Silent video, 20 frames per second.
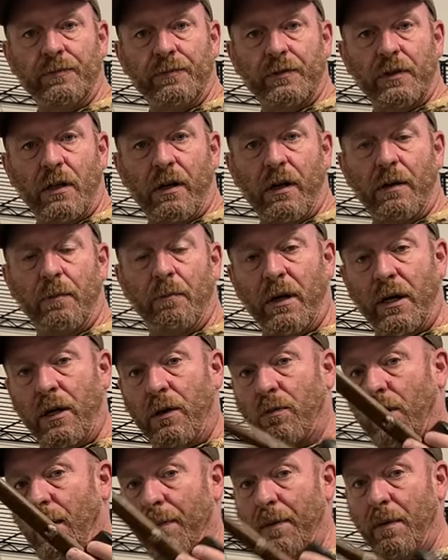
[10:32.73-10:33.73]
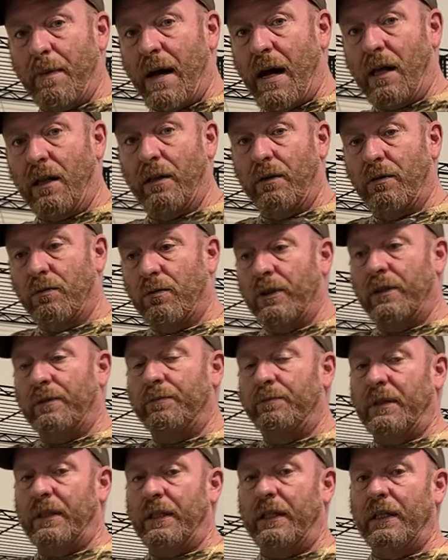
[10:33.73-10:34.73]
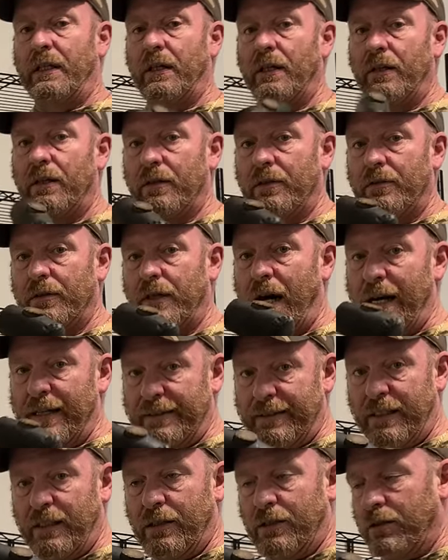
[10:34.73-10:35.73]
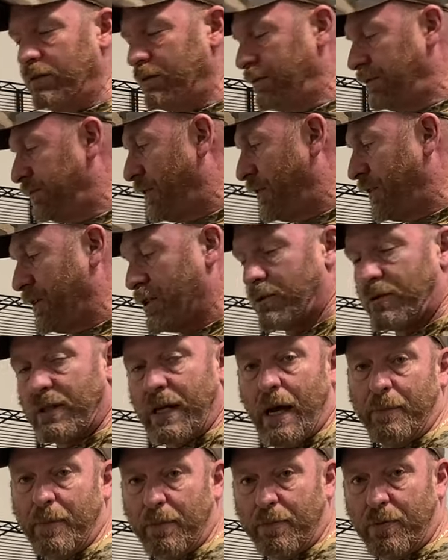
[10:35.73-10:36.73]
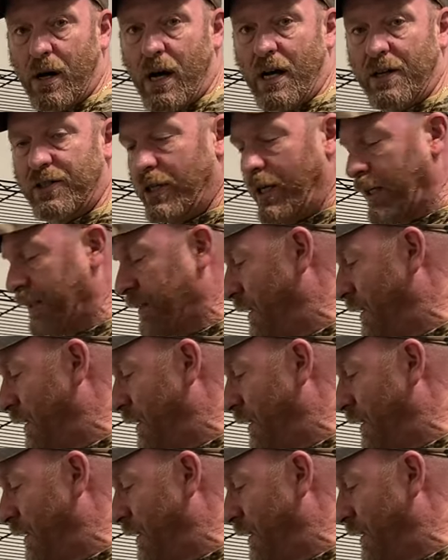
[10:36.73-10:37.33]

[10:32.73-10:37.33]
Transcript: All right, but a rubber mallet would be ideal for this type of project.